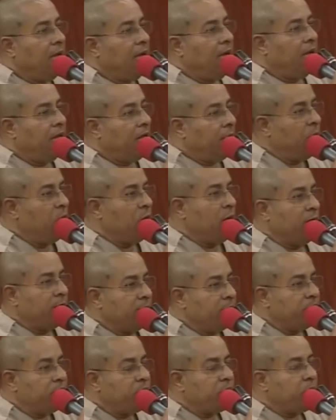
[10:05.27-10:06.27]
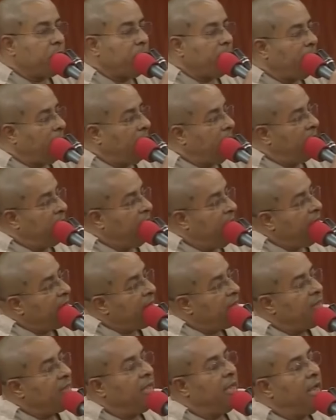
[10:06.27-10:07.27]
Adabuga, the
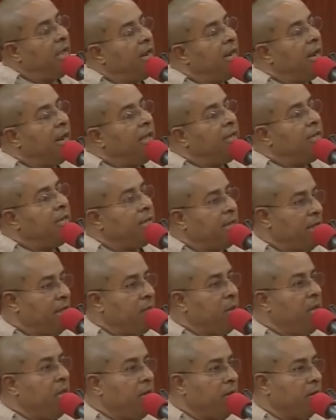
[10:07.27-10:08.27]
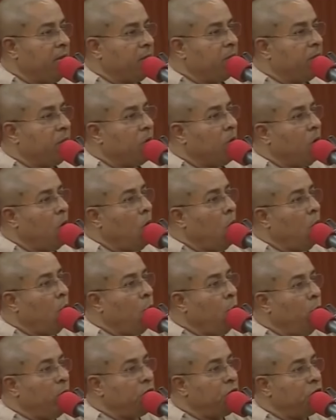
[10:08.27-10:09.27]
other day a lady came here,
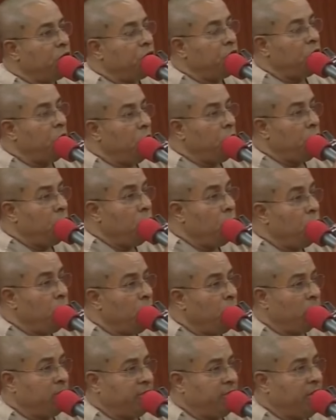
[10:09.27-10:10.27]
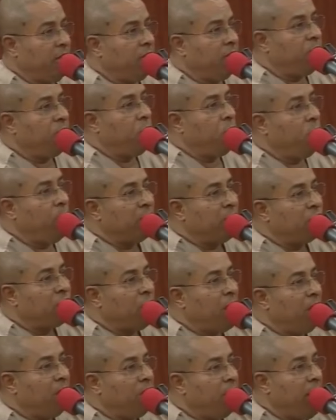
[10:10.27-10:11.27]
which you yourself, you were
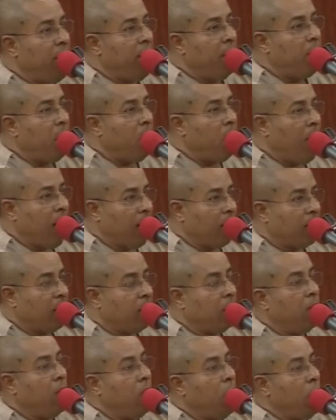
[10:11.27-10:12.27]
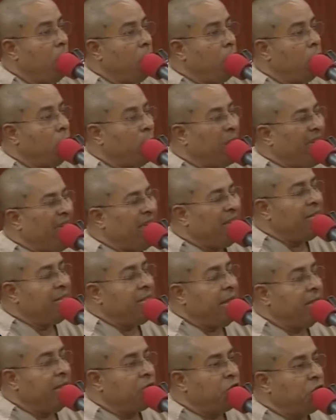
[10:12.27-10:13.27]
driving a Mowak. You killed
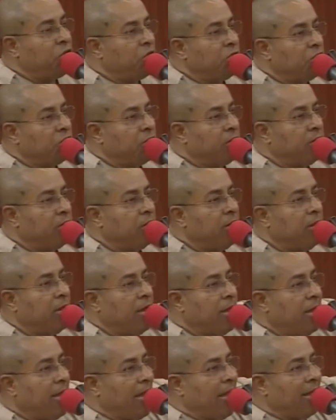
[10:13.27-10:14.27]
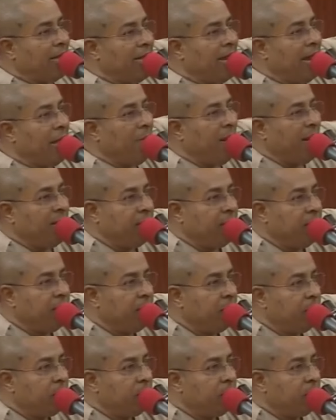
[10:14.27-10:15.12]
her children at Labadi.